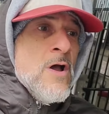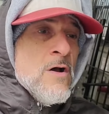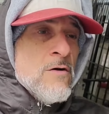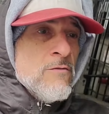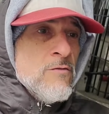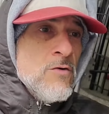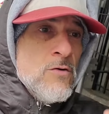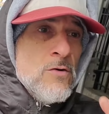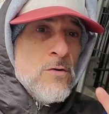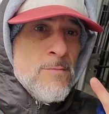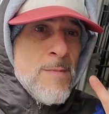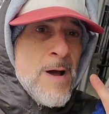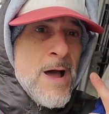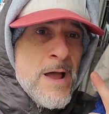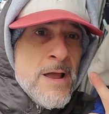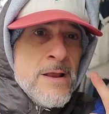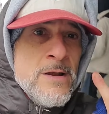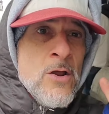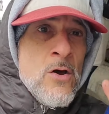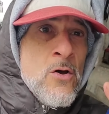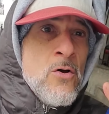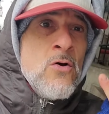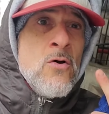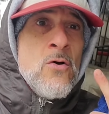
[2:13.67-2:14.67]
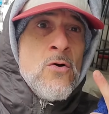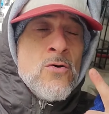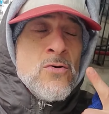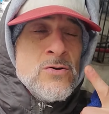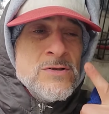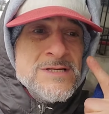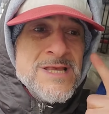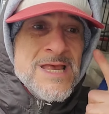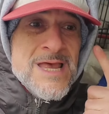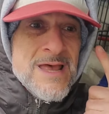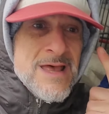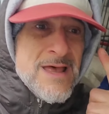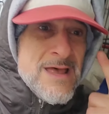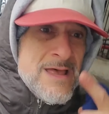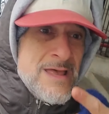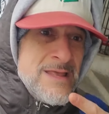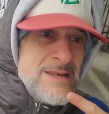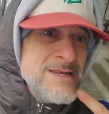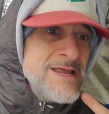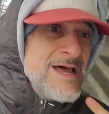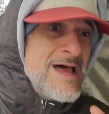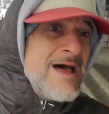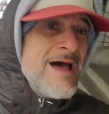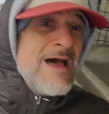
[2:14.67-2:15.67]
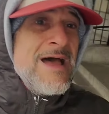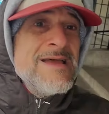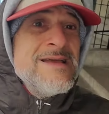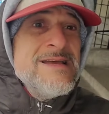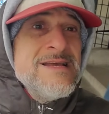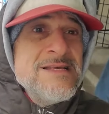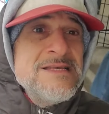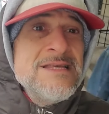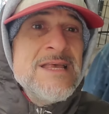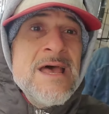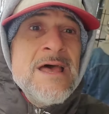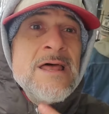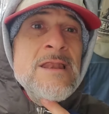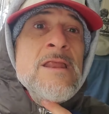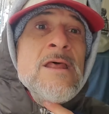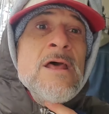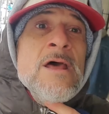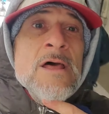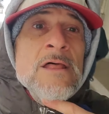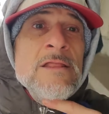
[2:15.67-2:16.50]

for my nose and eyes and